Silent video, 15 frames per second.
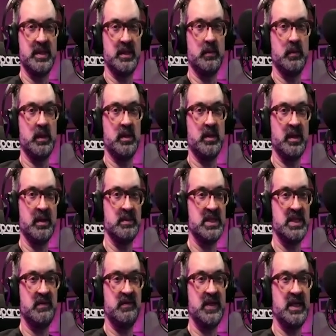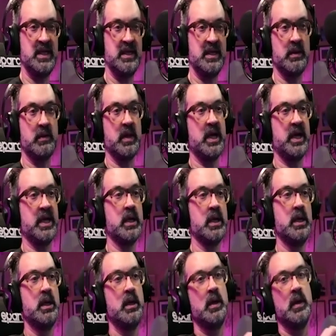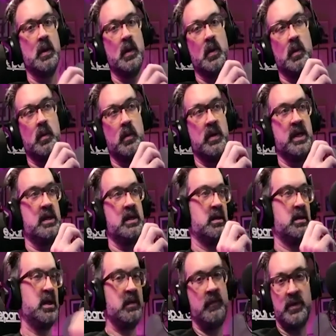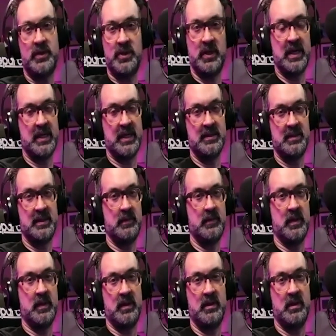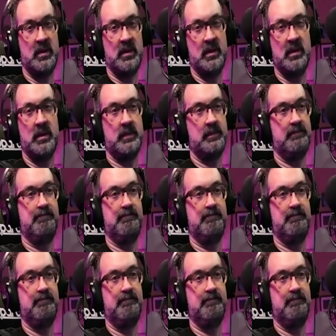with M T V and they were like, we love what you guys did with uh,